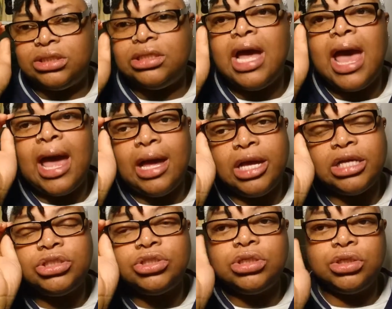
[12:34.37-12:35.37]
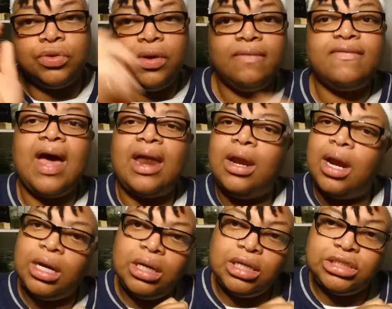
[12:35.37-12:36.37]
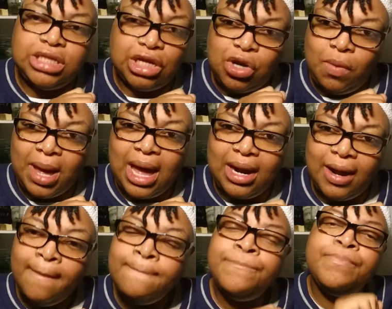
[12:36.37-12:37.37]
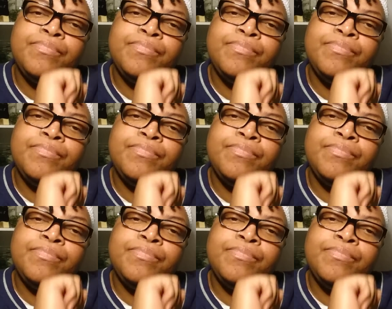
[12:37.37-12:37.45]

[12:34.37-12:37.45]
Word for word: She had issues, and you invited her and didn't tell nobody,